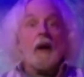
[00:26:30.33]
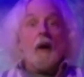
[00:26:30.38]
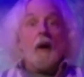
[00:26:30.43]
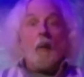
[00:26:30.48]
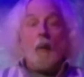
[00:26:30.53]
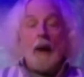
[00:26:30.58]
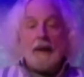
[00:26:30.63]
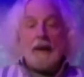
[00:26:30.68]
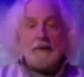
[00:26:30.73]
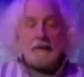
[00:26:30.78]

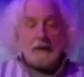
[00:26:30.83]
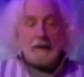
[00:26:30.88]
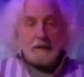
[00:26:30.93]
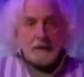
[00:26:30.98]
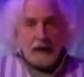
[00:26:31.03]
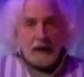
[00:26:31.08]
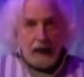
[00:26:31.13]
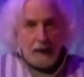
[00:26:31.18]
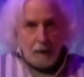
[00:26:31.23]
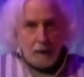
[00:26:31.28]
When this
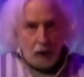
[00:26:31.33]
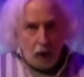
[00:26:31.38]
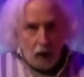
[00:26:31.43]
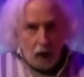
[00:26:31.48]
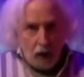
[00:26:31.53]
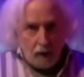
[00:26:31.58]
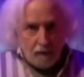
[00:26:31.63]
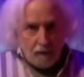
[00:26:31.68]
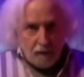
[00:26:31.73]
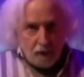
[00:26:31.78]
came
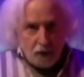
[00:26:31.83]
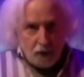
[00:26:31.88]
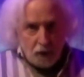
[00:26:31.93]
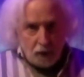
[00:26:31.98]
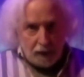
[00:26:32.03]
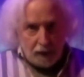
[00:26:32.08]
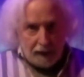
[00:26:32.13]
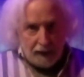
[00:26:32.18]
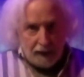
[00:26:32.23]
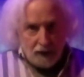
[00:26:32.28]
along for
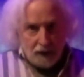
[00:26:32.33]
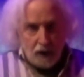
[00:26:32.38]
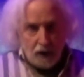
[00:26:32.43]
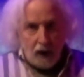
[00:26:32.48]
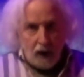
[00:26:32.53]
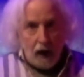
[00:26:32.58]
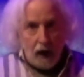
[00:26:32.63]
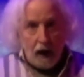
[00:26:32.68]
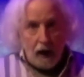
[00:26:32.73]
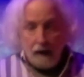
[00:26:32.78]
Juliet
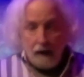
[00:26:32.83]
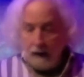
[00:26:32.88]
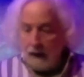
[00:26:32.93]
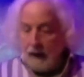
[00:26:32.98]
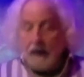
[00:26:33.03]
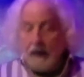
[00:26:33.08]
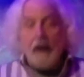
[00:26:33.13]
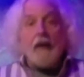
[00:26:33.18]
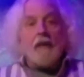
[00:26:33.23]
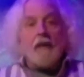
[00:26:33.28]
Shaw,
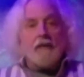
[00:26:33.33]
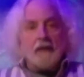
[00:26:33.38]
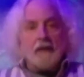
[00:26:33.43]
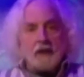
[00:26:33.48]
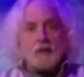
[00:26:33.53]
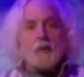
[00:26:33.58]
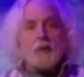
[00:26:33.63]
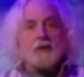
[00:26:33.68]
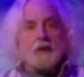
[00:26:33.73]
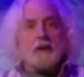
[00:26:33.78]

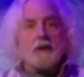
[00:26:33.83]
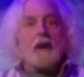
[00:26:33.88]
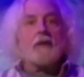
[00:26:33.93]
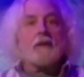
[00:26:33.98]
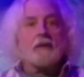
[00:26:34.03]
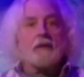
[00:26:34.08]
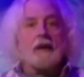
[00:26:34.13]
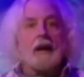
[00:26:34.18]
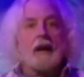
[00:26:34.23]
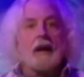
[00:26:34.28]
this was
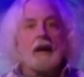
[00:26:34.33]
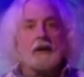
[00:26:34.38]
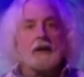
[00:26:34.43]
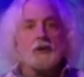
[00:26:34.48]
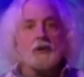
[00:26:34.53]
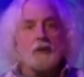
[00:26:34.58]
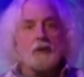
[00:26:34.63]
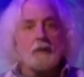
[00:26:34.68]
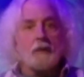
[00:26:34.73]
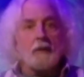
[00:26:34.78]
another thing I
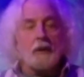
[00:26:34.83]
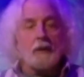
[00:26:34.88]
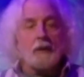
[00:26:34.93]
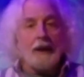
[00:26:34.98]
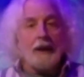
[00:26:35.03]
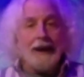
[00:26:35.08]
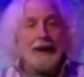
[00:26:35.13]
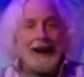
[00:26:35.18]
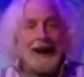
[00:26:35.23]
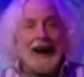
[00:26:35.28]
contribute.
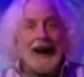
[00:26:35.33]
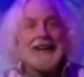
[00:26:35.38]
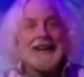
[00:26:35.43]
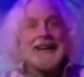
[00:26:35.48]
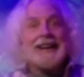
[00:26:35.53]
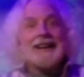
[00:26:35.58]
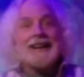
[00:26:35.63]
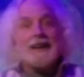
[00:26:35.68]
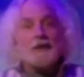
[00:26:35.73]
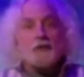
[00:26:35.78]
I
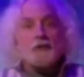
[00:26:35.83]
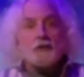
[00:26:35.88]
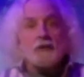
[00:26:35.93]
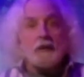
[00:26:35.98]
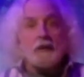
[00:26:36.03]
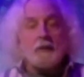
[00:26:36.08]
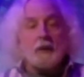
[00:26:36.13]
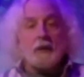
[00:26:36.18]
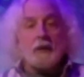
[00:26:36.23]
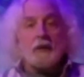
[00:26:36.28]
can
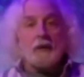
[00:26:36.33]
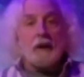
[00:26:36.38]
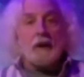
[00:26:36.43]
contribute